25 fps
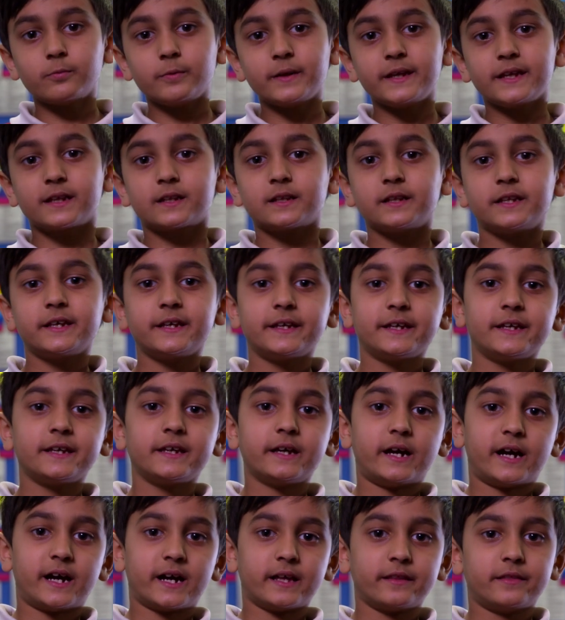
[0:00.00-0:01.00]

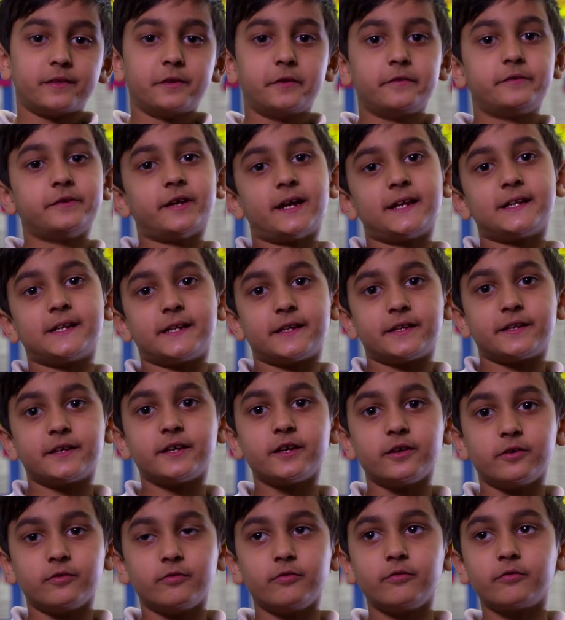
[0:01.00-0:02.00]
weekly and the daily
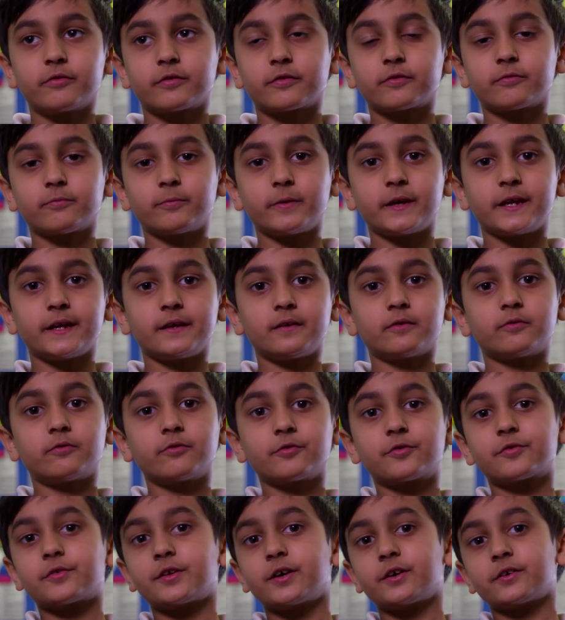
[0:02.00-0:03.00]
news, we
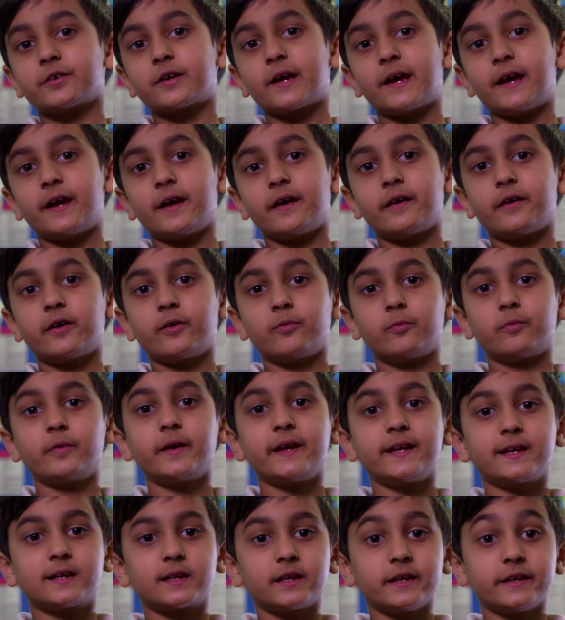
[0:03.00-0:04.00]
also get a
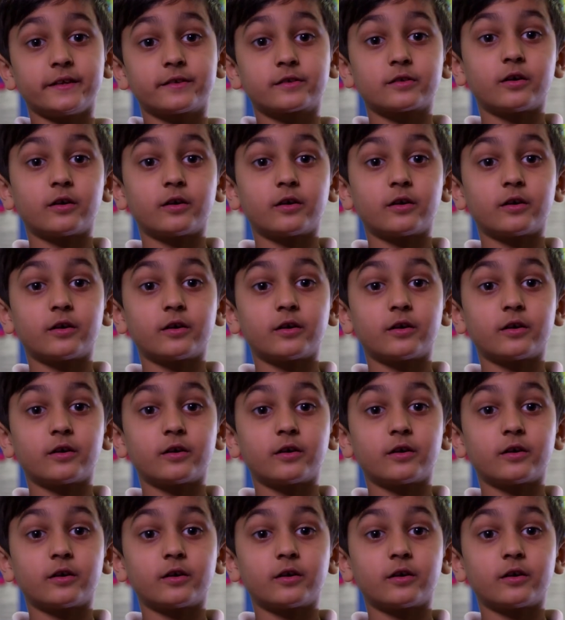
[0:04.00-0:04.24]
weekly